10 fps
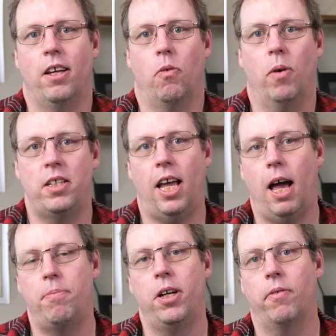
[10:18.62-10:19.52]
what's
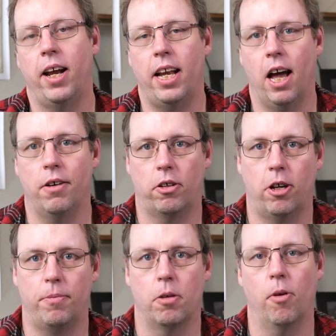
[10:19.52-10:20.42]
happening right now in the
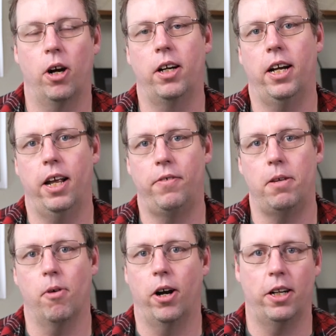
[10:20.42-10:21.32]
crypto market and
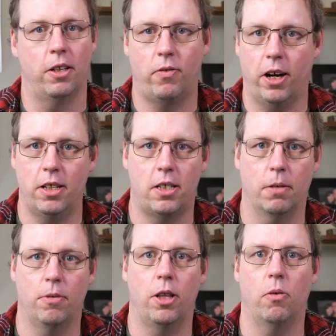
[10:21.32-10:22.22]
NFT market is very
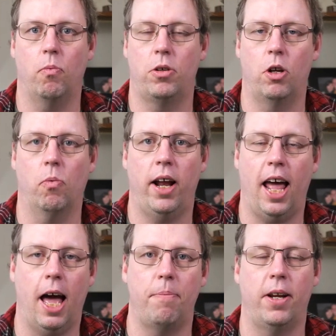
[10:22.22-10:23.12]
similar to what
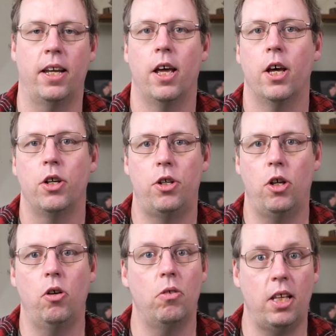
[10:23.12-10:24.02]
happened
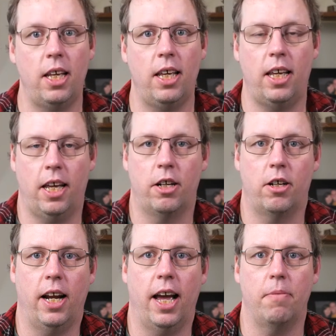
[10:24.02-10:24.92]
to the
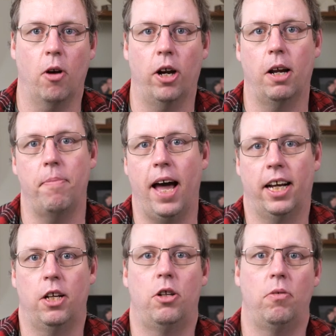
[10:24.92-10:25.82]
internet market
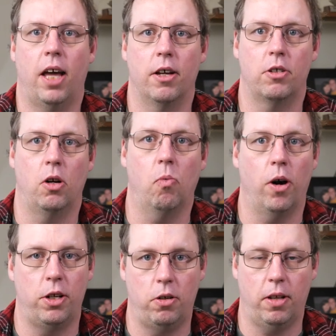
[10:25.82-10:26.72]
back in
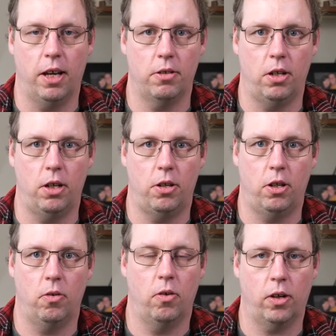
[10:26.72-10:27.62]
2001,
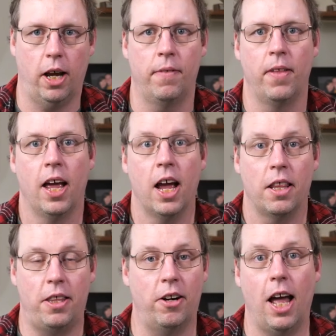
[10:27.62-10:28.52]
2002. Okay,
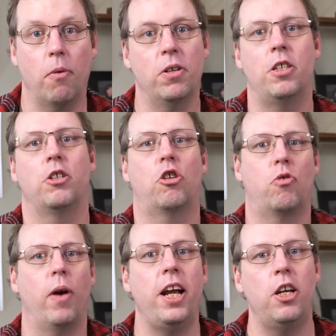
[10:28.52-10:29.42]
the internet was this
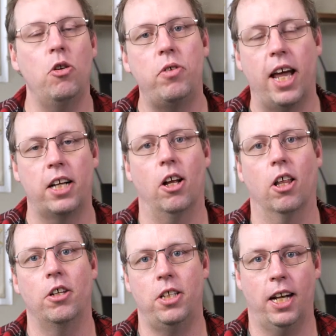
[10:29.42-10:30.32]
great new
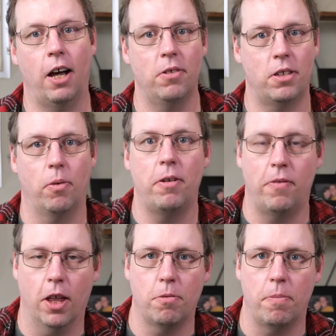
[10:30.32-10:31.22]
technology, and I was a web
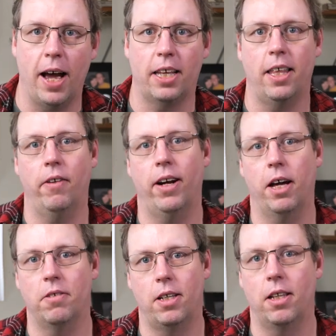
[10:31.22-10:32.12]
developer back then, right?
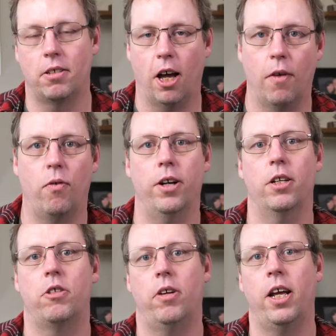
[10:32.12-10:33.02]
I was in the software
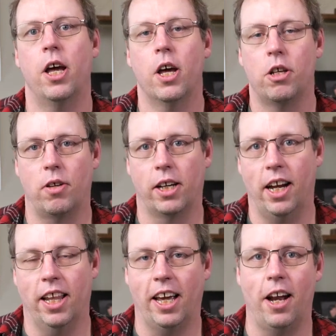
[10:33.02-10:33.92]
industry, so I
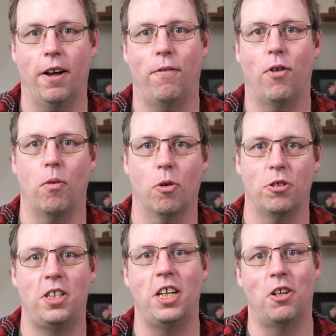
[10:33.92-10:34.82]
kind of had a front row
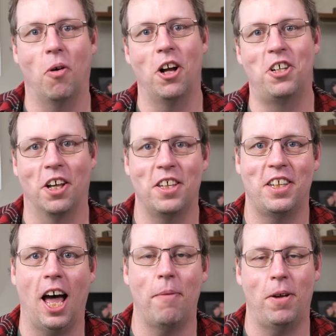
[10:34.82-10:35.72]
seat to watch all this
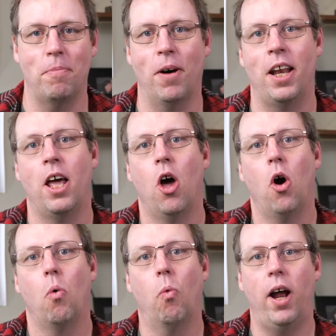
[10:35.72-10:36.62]
happen. But
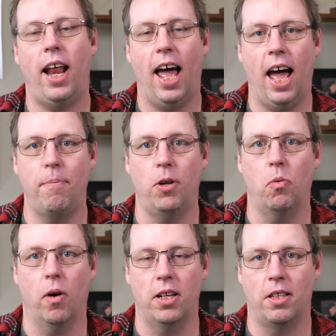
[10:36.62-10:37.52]
what happened
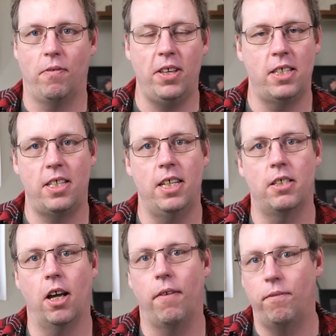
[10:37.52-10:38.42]
was the
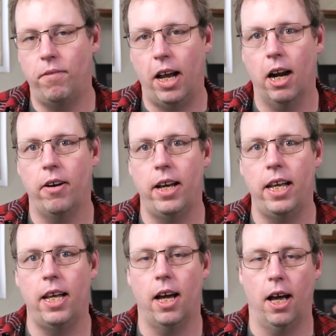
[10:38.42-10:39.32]
VCs got
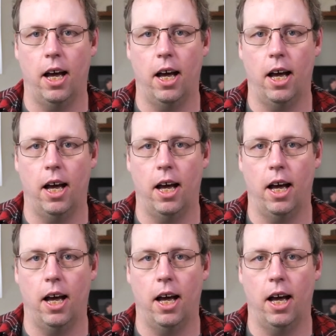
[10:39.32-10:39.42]
very